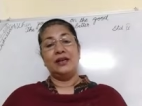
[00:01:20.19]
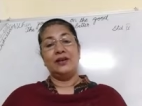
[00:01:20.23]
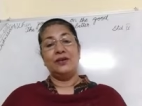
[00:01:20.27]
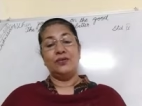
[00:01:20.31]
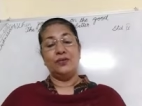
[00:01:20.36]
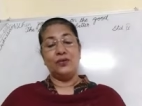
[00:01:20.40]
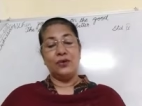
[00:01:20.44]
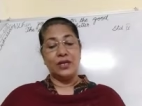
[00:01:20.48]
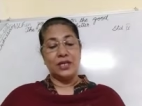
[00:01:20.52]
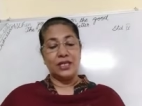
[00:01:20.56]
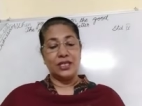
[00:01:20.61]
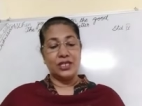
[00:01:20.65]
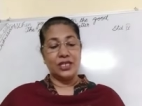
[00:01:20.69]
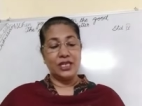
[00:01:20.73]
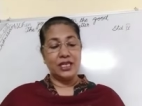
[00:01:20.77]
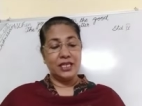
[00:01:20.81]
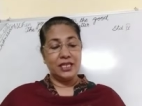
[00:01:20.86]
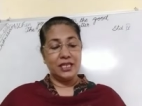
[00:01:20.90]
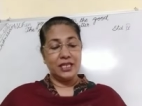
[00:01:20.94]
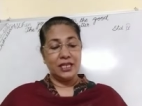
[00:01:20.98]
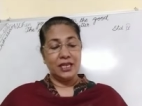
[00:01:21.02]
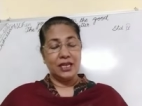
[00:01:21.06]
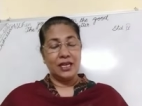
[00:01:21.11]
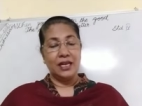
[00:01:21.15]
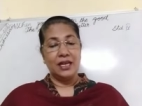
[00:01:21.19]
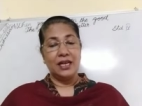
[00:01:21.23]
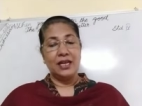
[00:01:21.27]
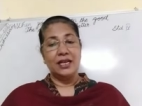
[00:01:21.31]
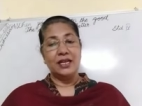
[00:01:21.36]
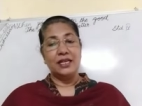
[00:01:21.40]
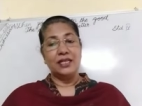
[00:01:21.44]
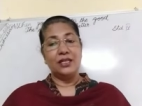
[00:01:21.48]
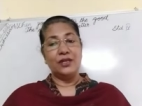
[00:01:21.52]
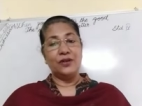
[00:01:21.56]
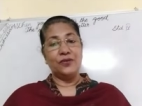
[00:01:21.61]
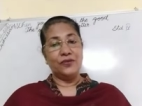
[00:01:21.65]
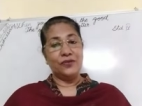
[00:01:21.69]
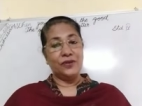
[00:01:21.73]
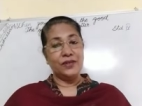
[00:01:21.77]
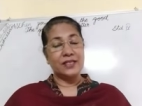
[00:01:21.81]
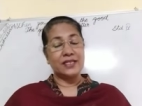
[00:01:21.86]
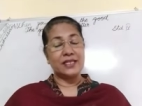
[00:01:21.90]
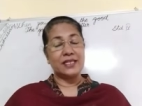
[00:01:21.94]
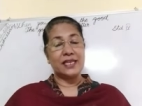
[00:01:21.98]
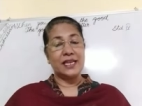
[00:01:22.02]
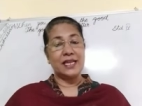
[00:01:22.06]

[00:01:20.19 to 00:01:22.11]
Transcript: Worksheet. The first